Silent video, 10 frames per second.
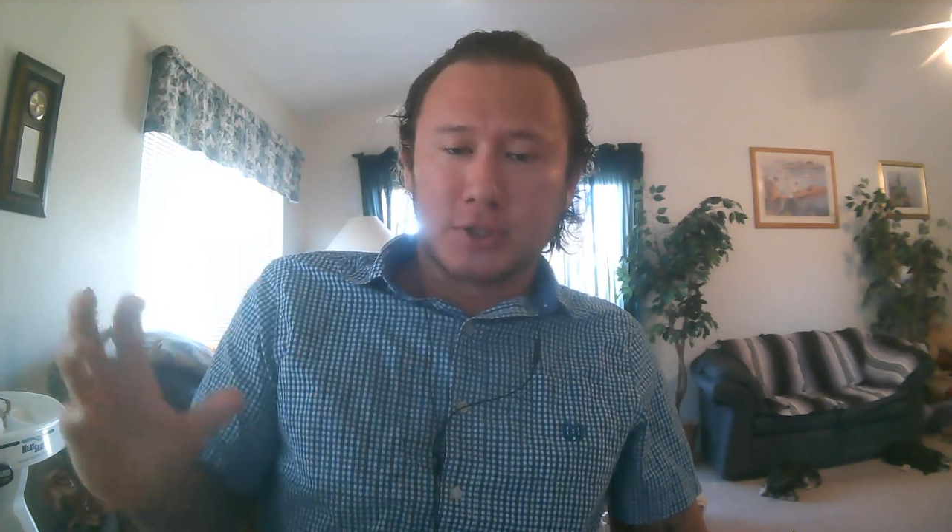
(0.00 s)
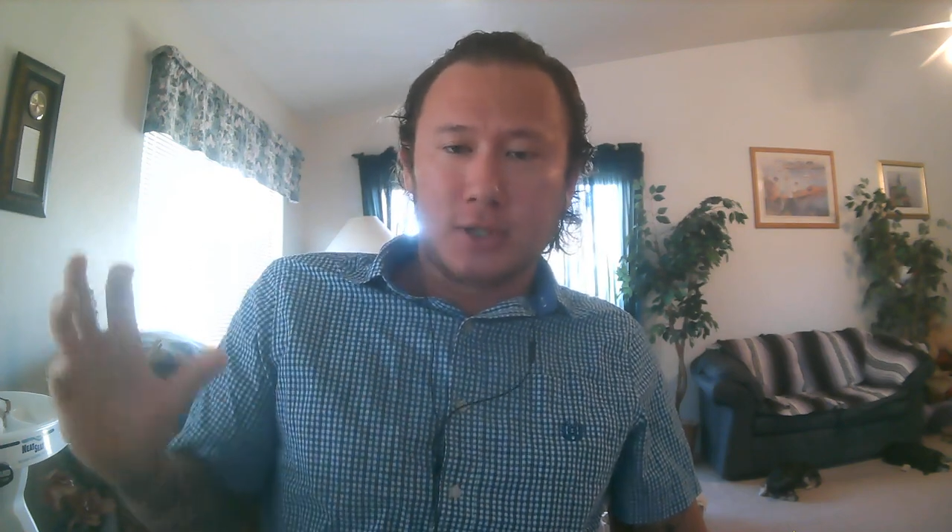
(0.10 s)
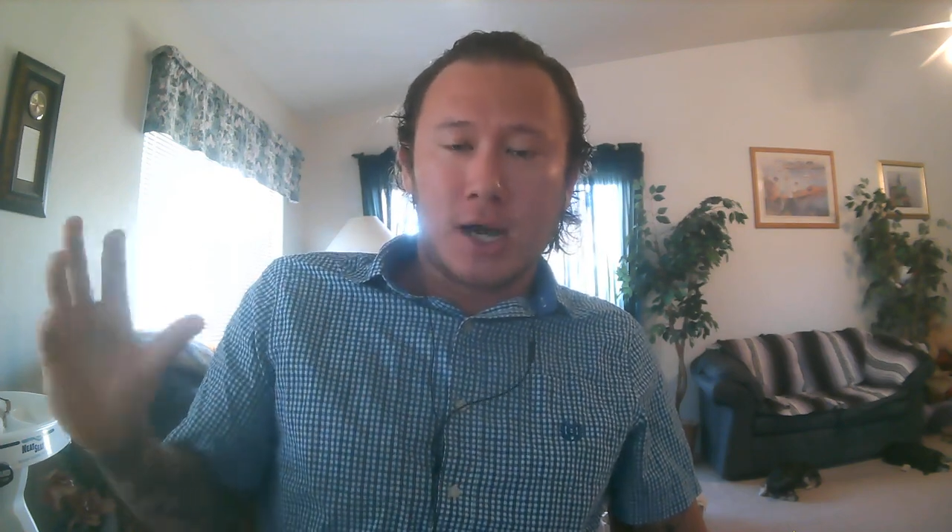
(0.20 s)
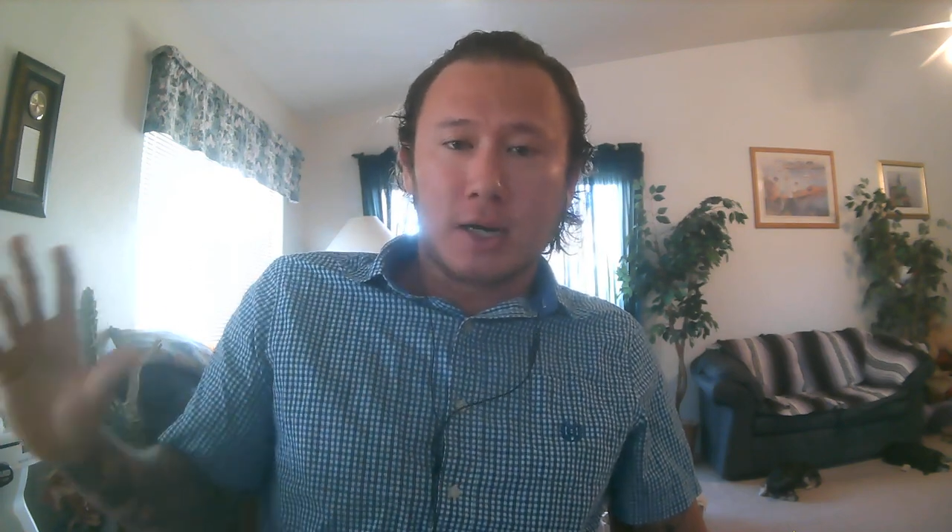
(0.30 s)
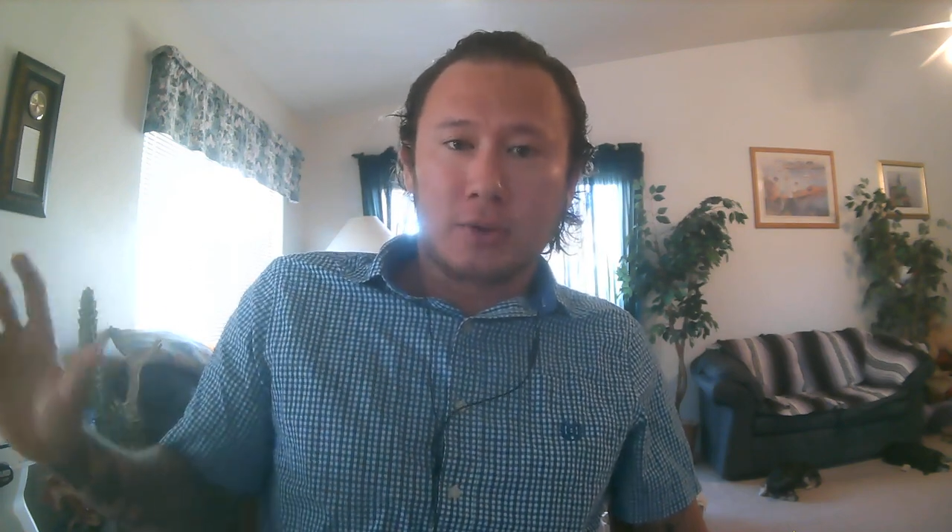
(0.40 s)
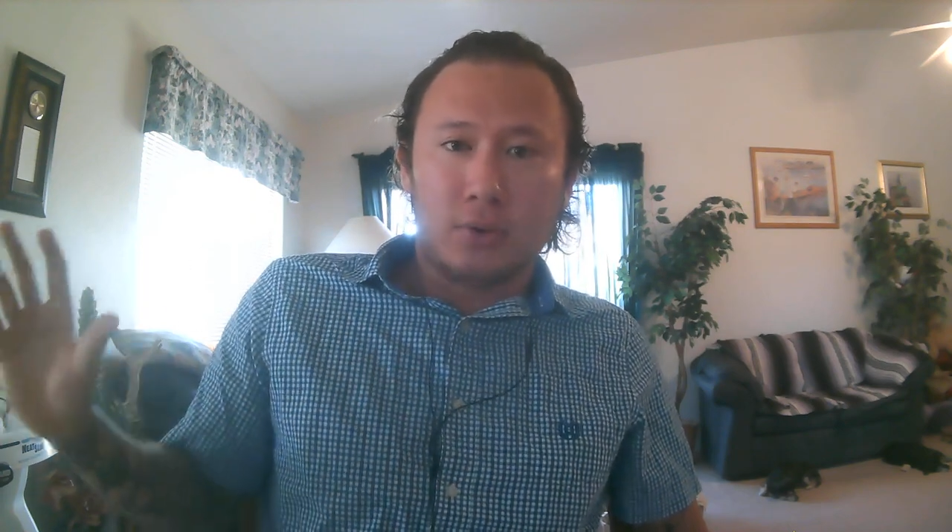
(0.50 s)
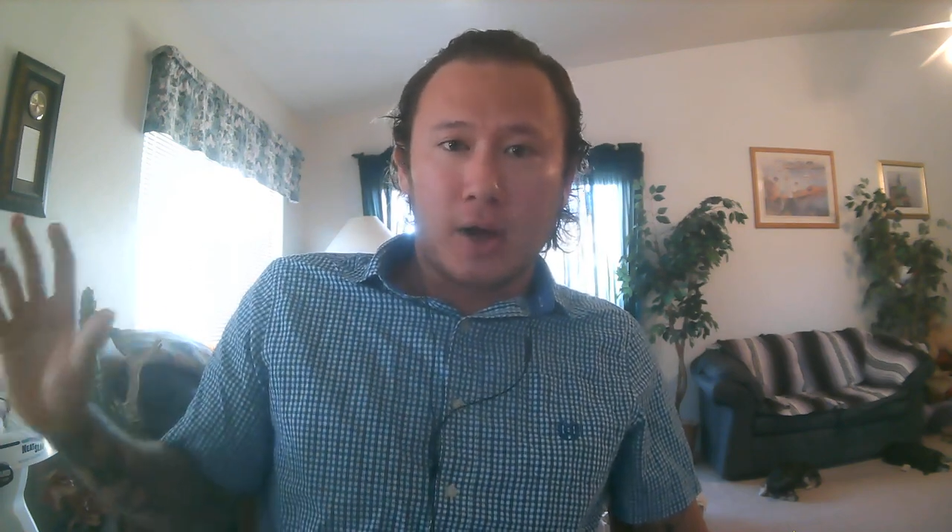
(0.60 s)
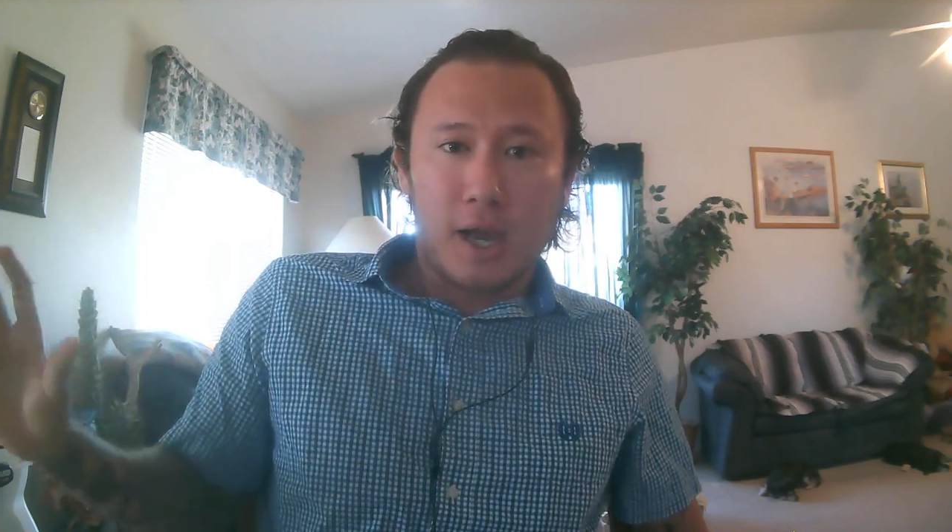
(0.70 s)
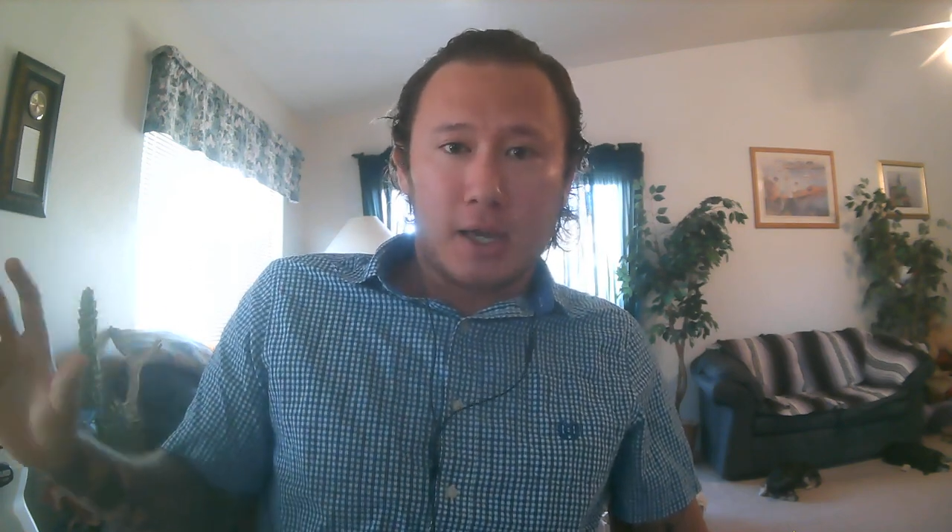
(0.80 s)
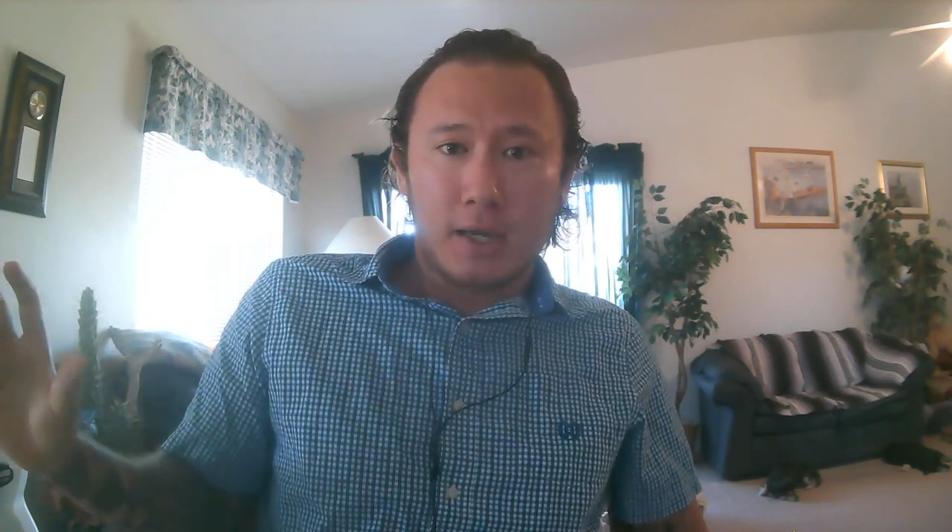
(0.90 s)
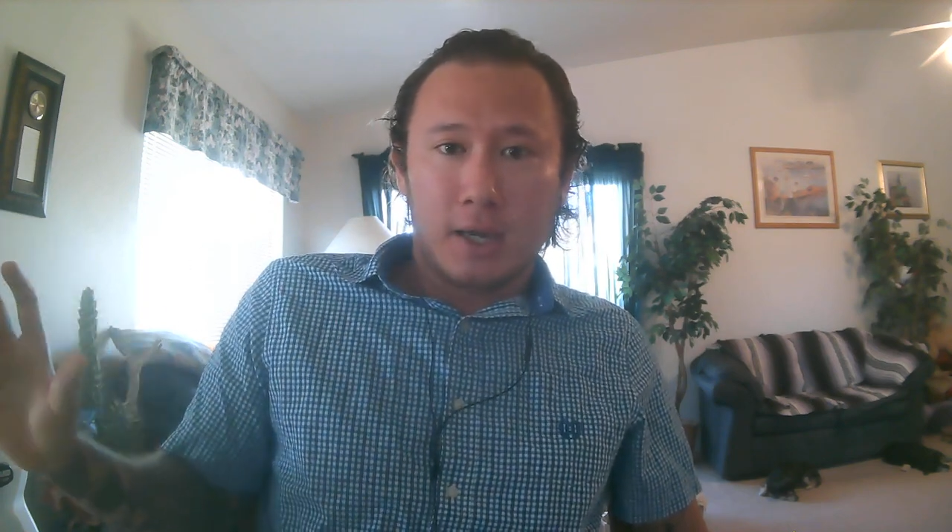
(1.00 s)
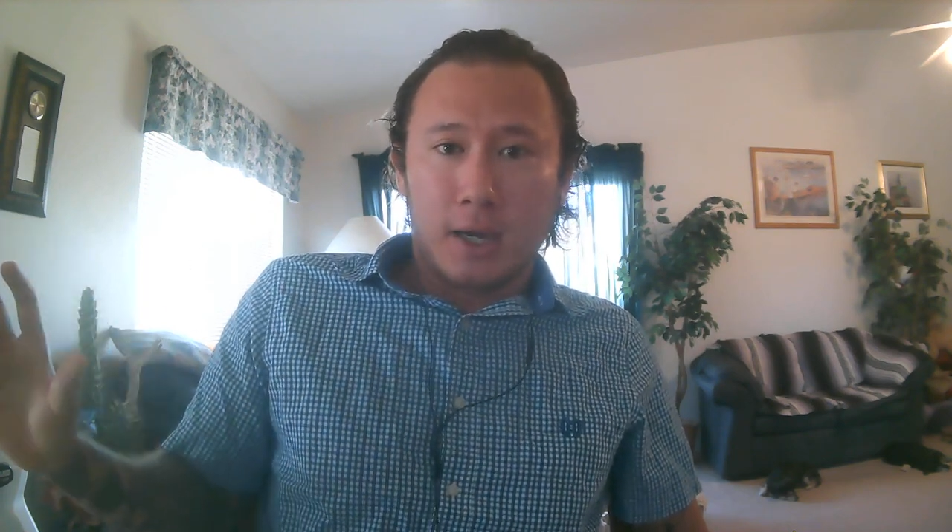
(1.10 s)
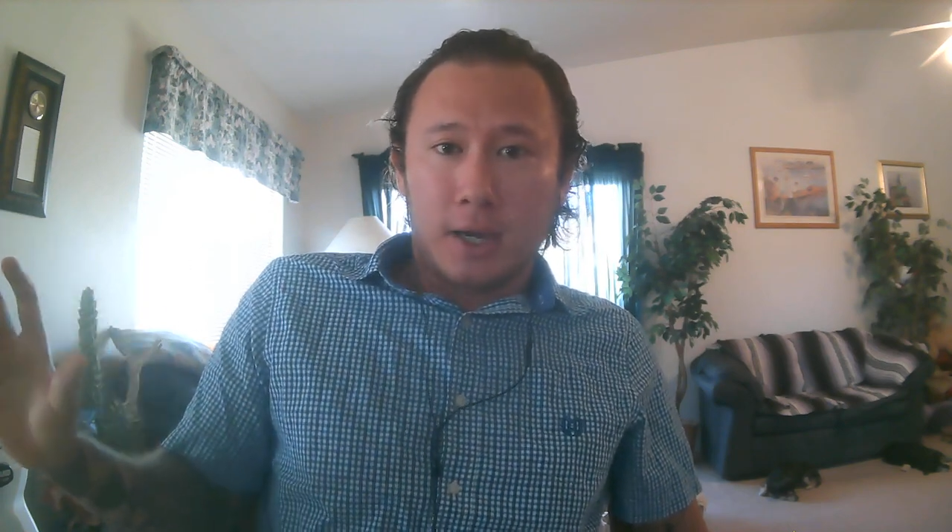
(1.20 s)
along the way,